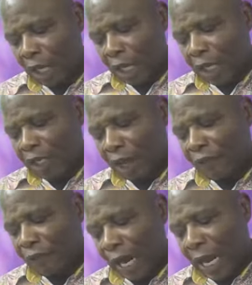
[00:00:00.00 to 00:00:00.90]
he shall
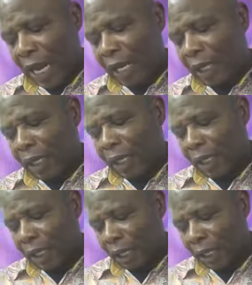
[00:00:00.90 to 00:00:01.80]
find
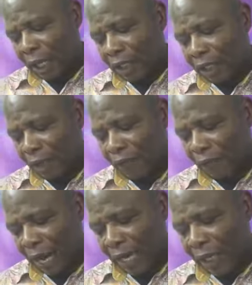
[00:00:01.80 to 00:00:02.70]
he, he shall
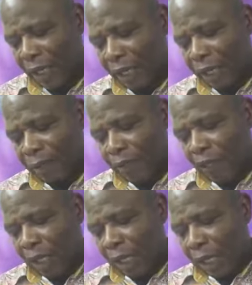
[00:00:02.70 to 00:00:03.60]
find
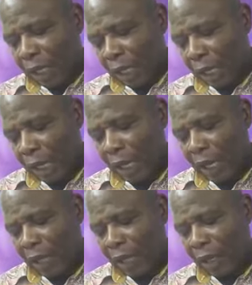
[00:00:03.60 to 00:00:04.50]

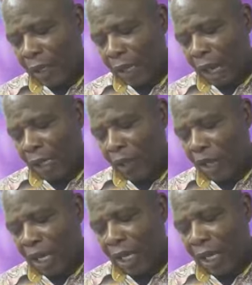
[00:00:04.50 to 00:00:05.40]
he
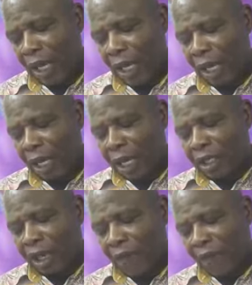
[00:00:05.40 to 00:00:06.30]
hallelujah in him he
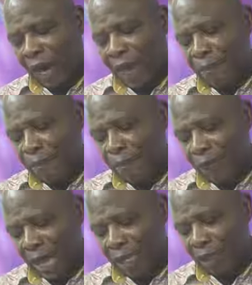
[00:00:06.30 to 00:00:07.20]
shall find
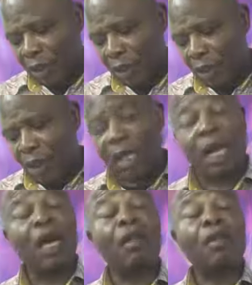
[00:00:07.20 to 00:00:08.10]
faith on
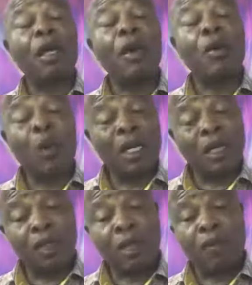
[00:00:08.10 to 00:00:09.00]
the earth. When the
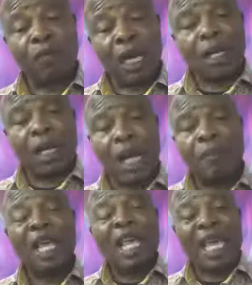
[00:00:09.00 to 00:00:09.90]
Son of Man
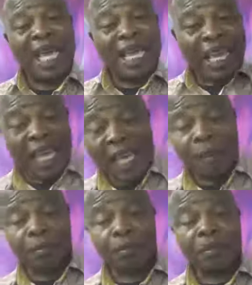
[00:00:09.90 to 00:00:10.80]
comes, in
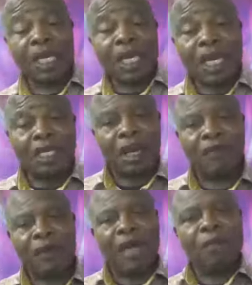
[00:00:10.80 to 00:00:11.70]
him he shall
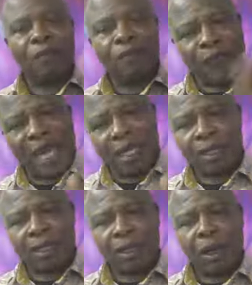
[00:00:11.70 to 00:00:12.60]
find
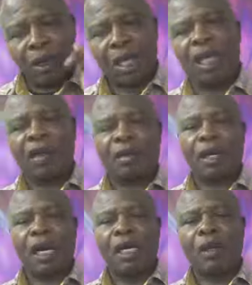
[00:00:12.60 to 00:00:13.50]
faith on earth.
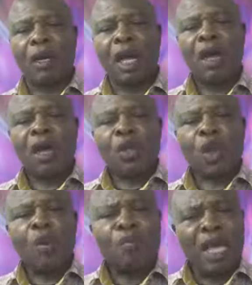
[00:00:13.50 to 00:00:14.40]
Hallelujah.
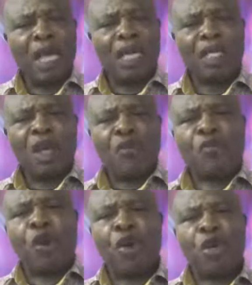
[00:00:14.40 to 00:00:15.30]
So means
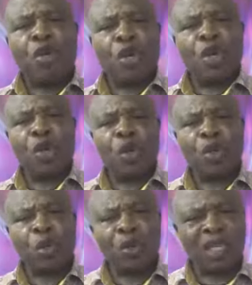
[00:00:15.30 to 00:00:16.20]
for you
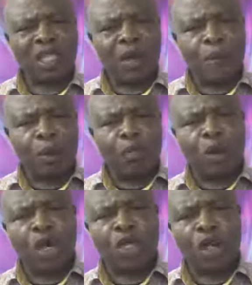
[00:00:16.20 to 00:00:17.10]
to receive
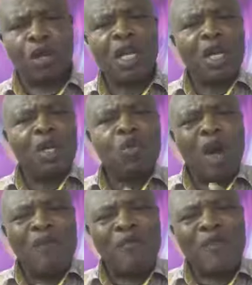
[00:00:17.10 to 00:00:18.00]
promotion,
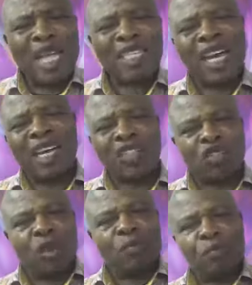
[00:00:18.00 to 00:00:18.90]
your faith has
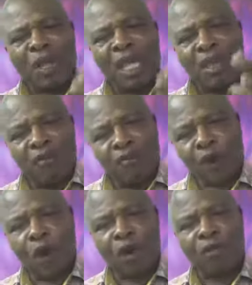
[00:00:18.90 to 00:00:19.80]
to be
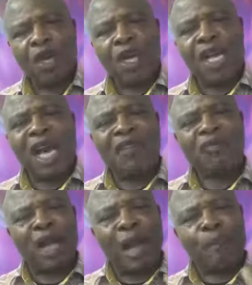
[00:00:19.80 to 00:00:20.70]
involved. You have
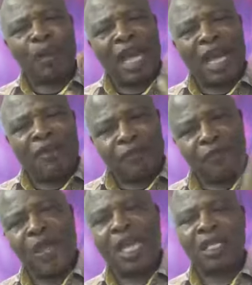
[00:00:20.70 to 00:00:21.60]
to apply
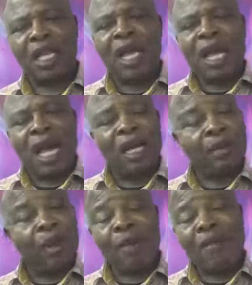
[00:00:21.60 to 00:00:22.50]
faith. And
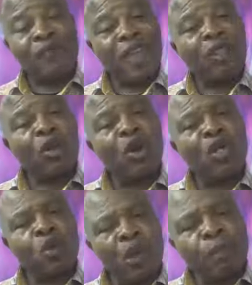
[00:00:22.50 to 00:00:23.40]
remember, faith
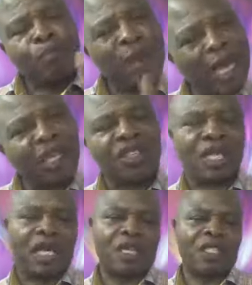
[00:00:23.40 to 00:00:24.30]
goes with
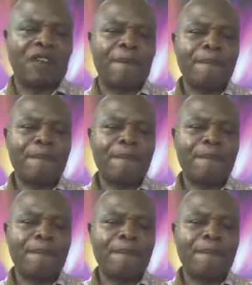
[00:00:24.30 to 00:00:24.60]
patience.